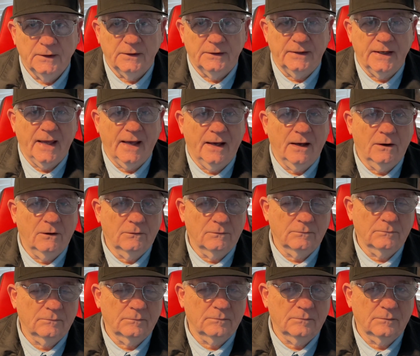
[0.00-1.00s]
Now,
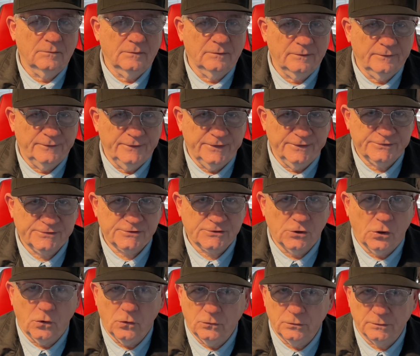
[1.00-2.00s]
this
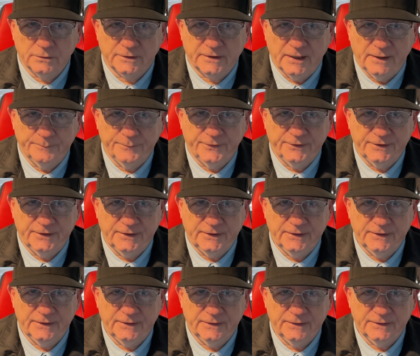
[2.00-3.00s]
Kohler
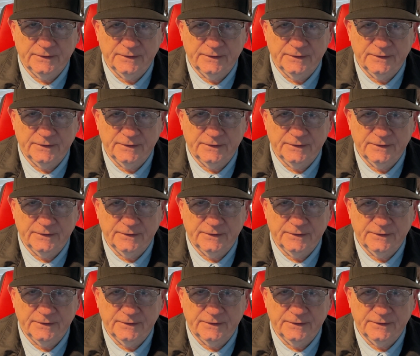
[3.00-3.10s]
company